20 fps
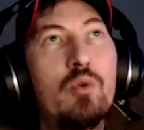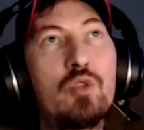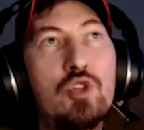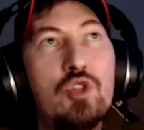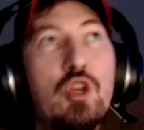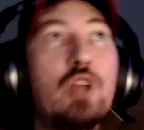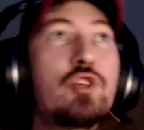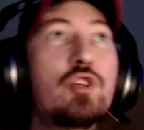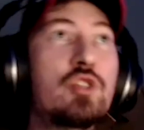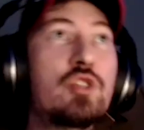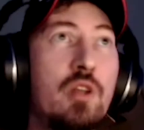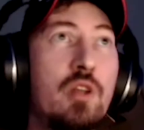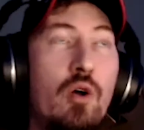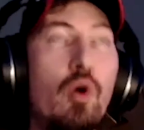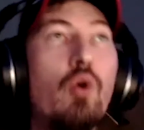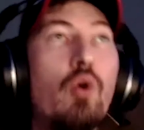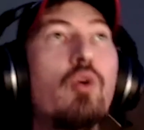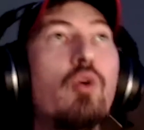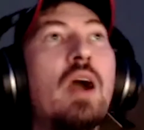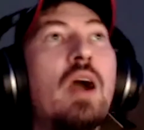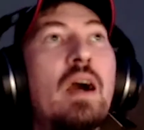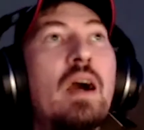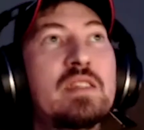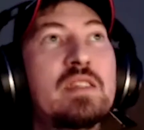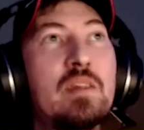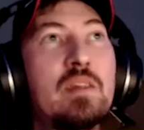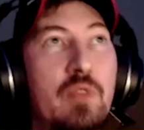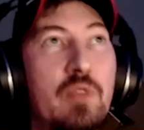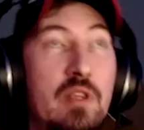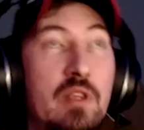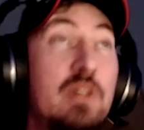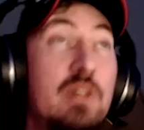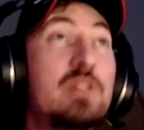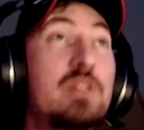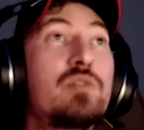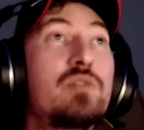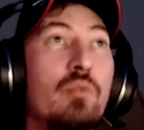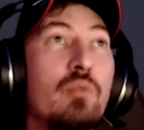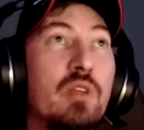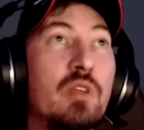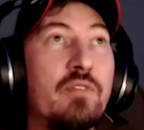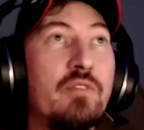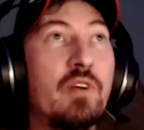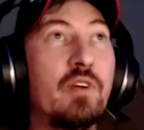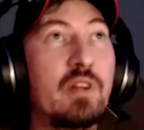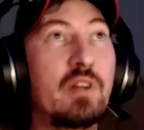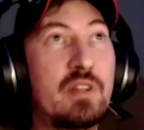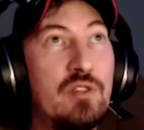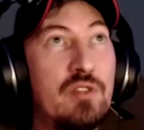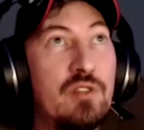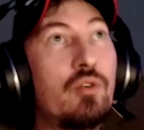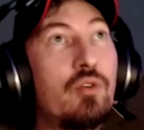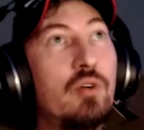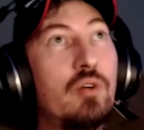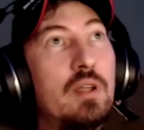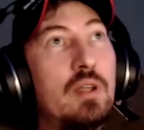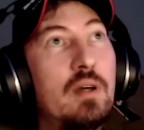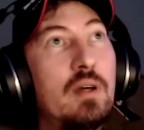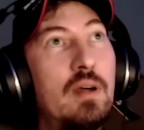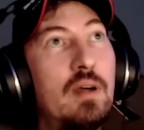It changes the whole concept. These two motherfuckers knew it.